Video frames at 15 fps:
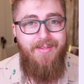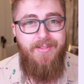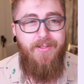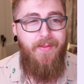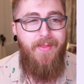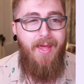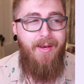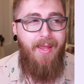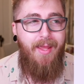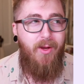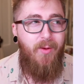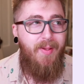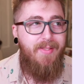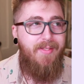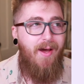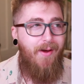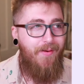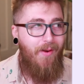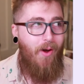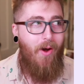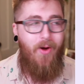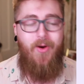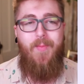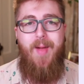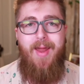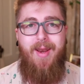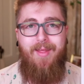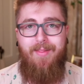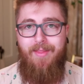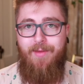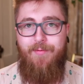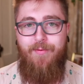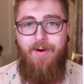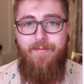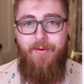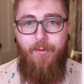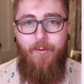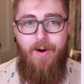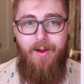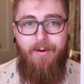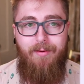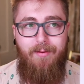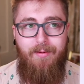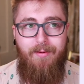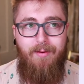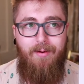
so then it could be done automatically for everyone.